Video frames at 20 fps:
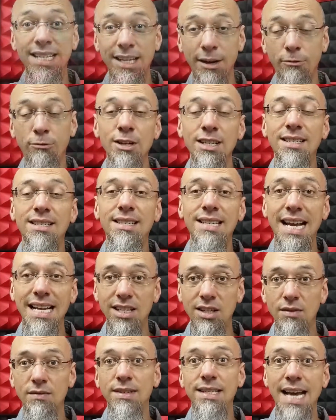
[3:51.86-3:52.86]
different
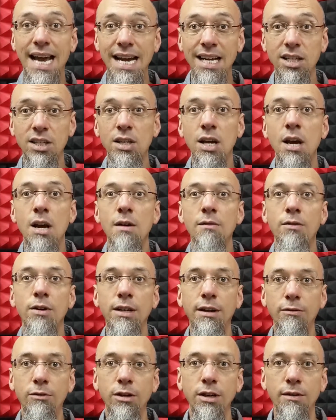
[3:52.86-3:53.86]
sets of decks for
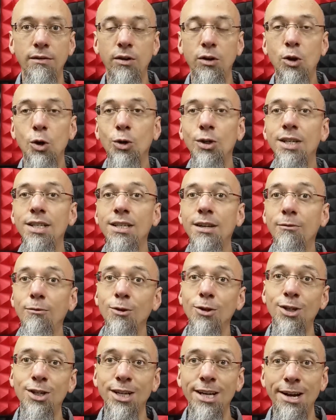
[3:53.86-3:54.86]
different difficulties,
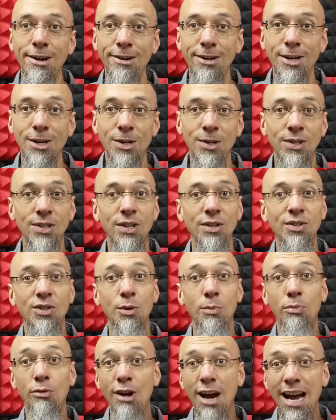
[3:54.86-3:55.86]
different scenarios, there's
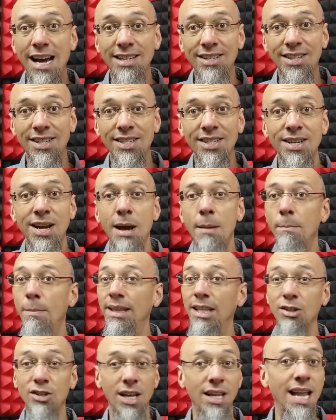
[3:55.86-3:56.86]
surprises,
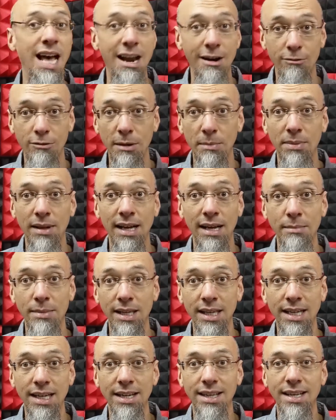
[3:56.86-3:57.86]
but there's a lot of
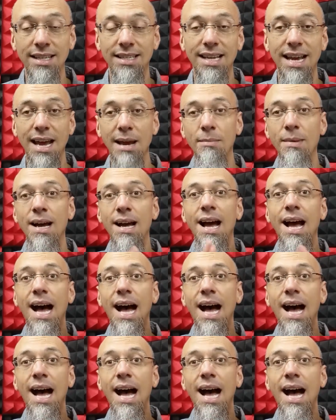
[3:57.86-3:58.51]
replayability to this game.